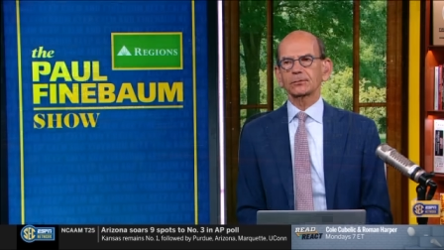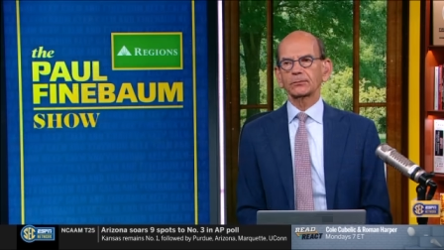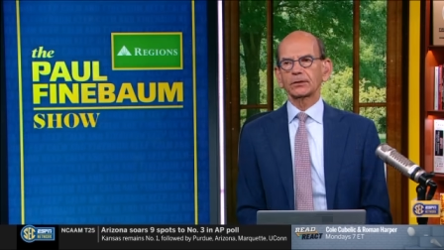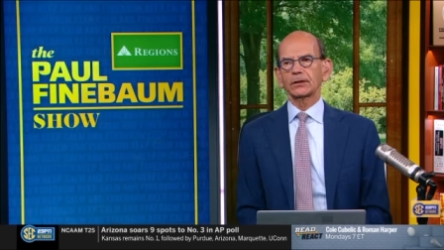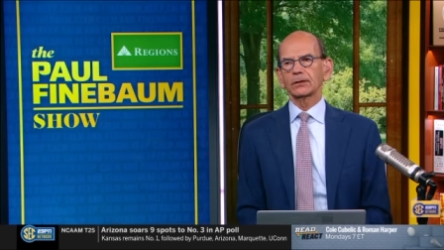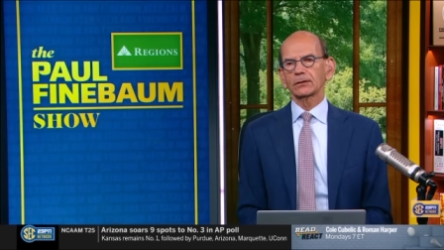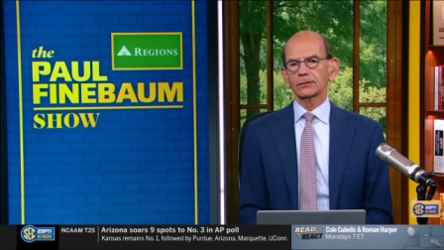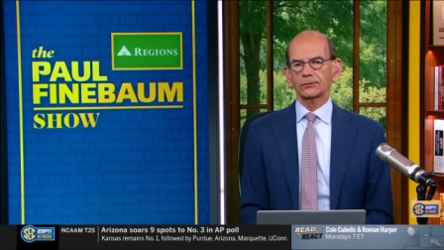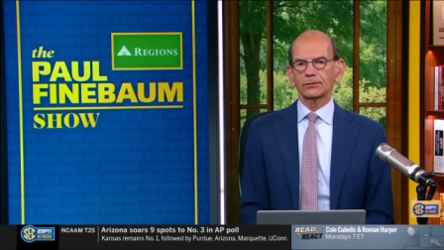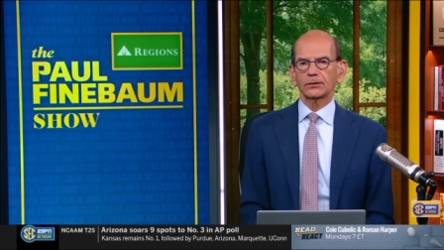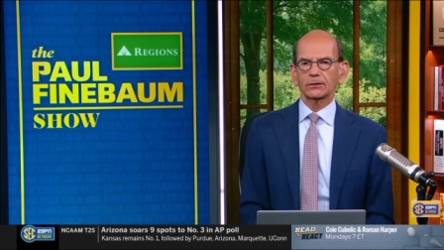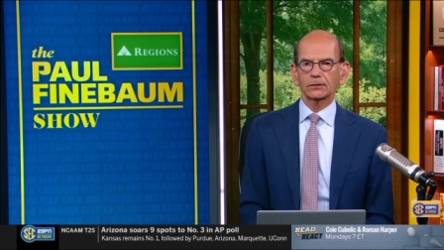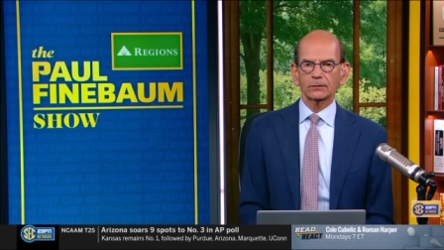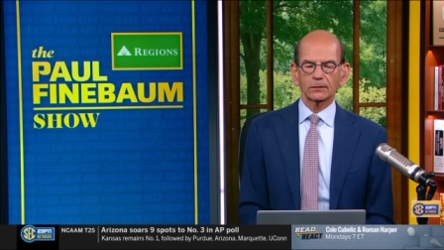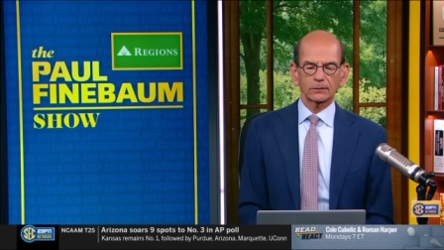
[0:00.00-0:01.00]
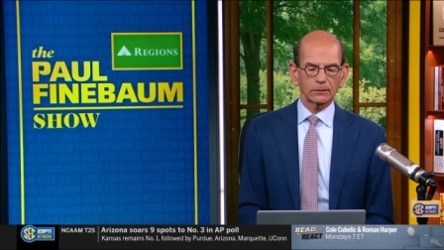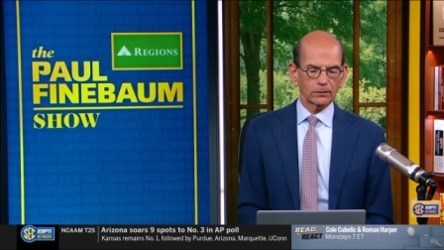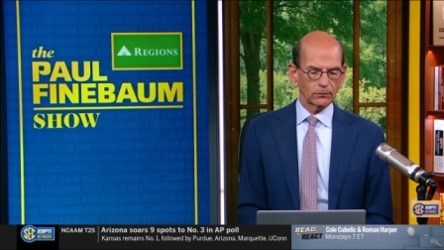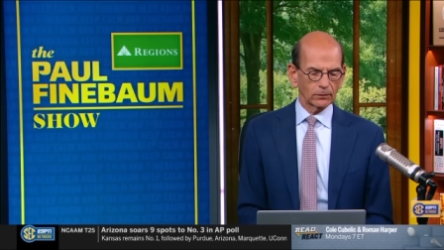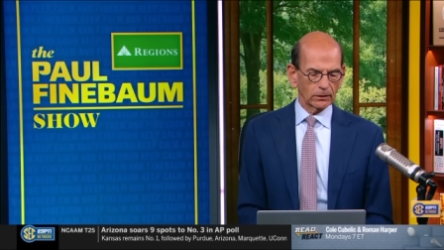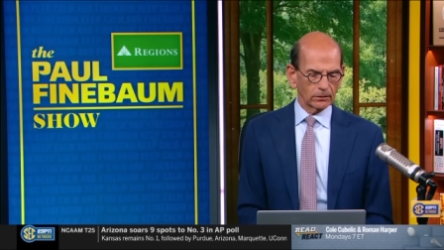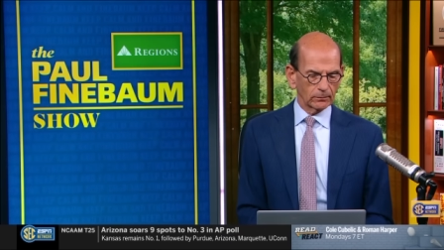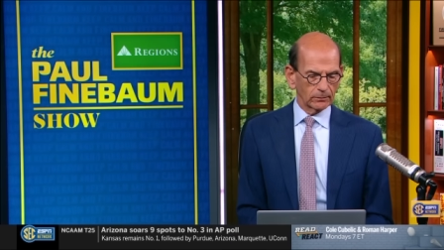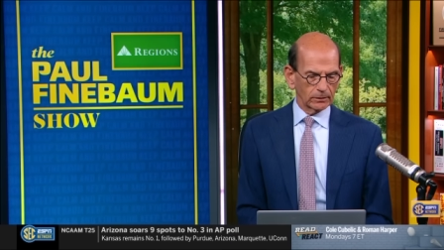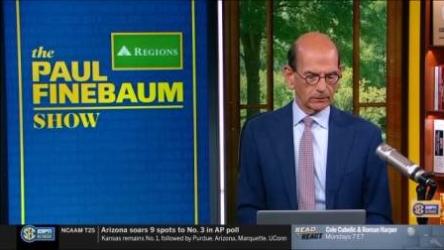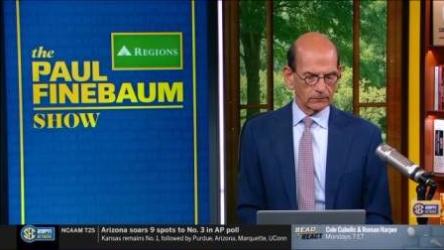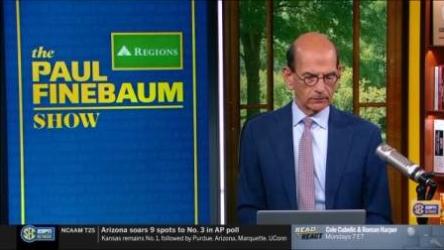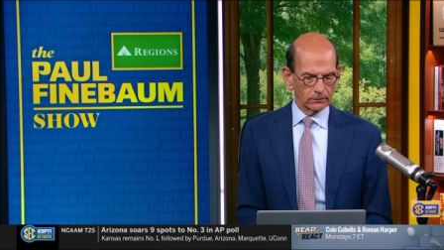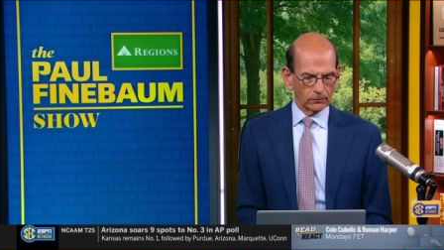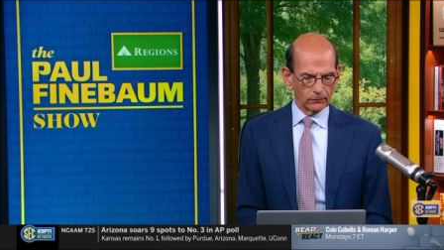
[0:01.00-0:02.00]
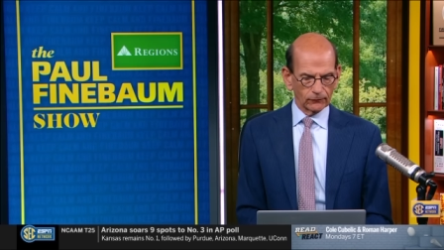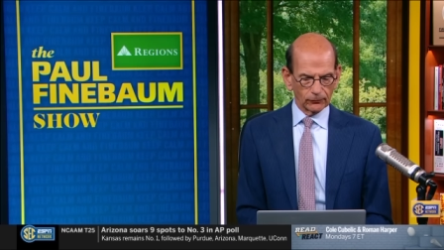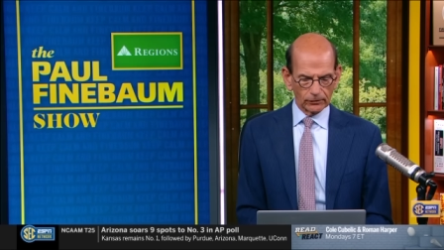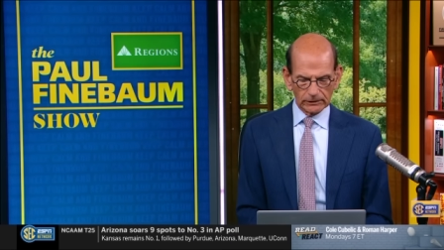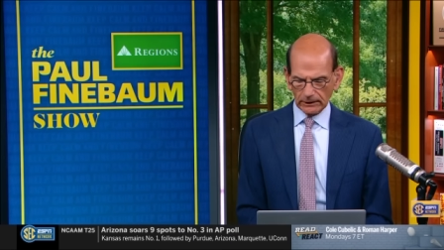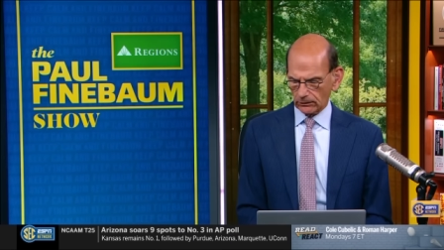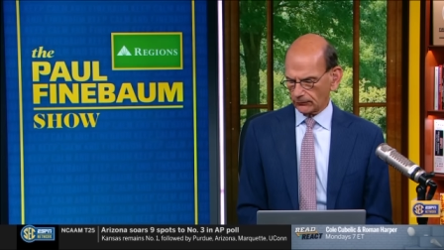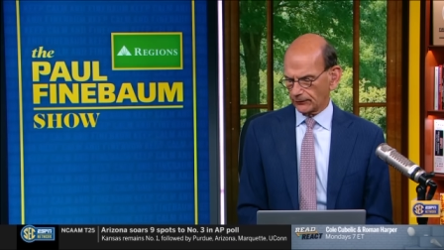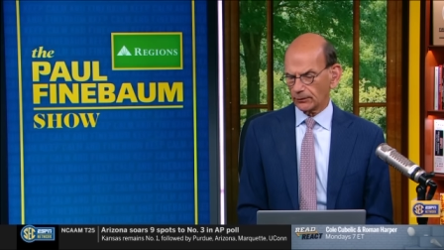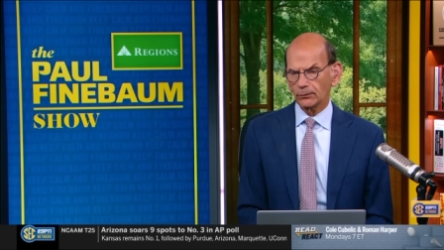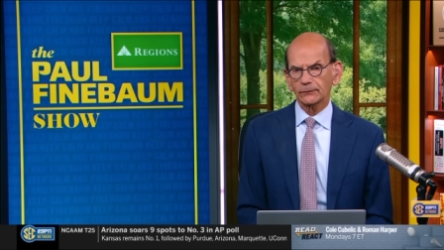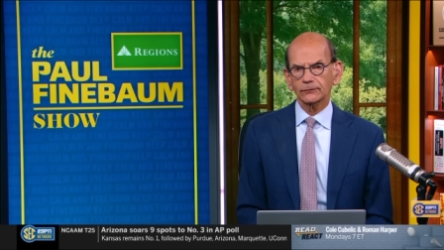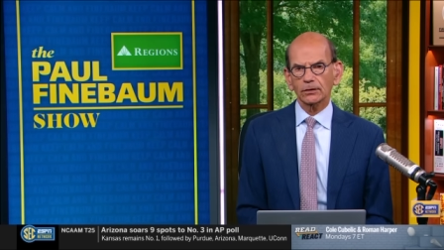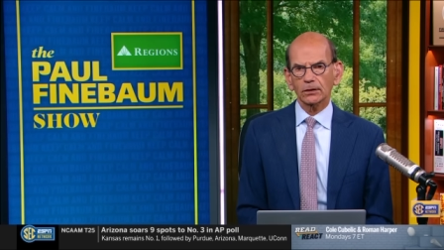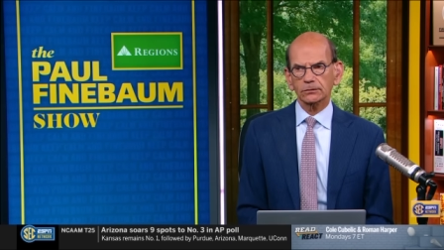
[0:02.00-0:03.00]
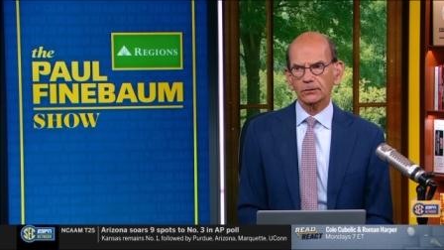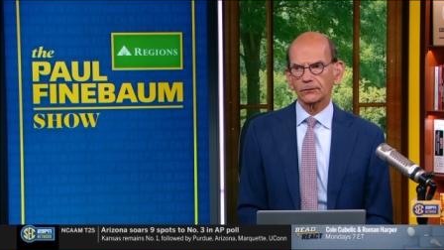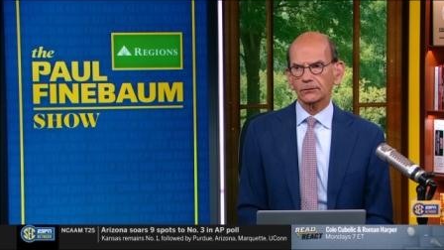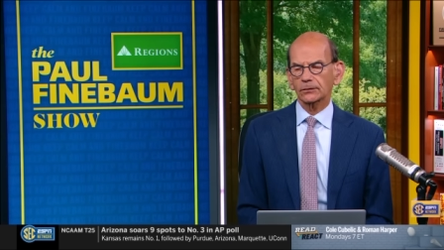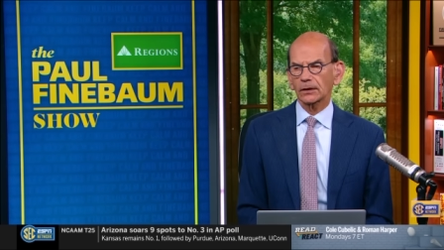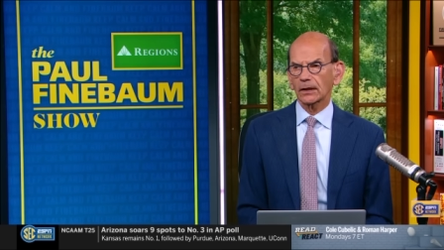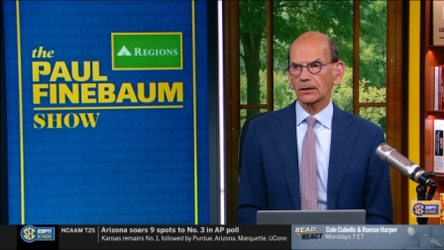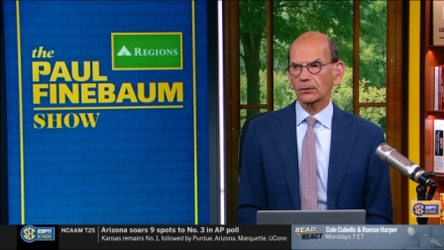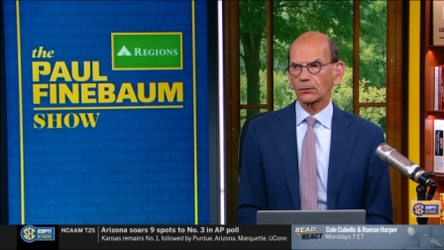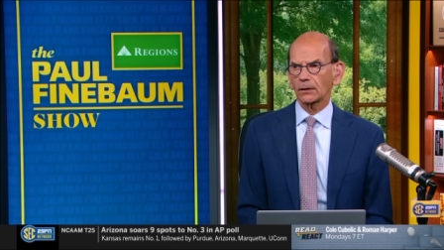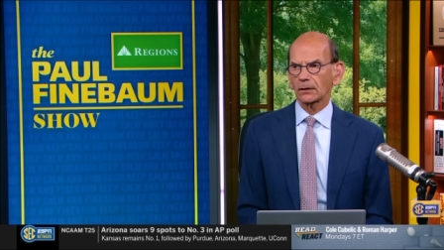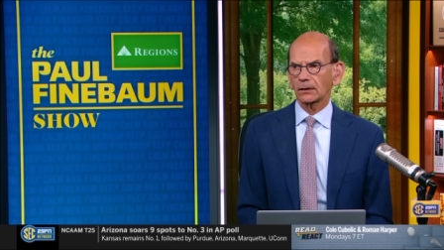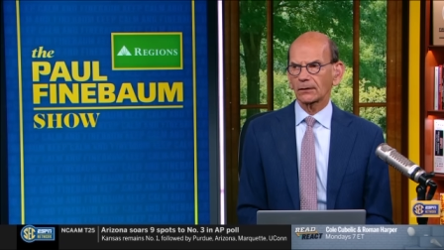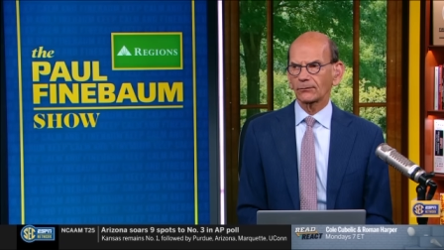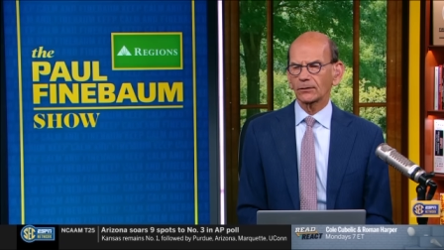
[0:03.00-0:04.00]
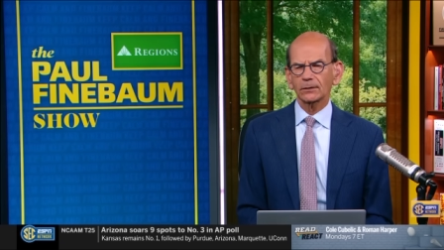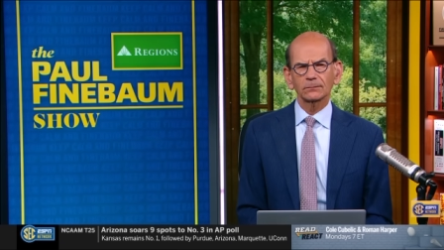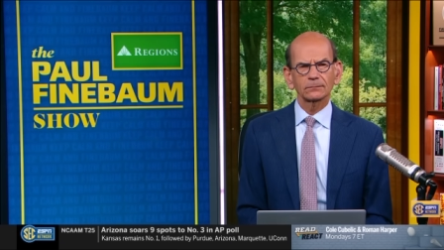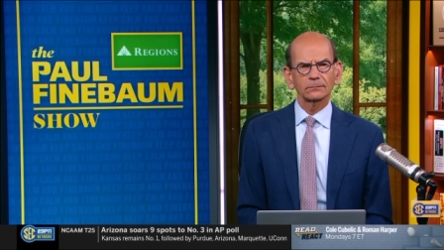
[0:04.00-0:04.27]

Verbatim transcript: gears here and uh, welcome in an old friend. I don't think we've talked to this guy in a while, have we?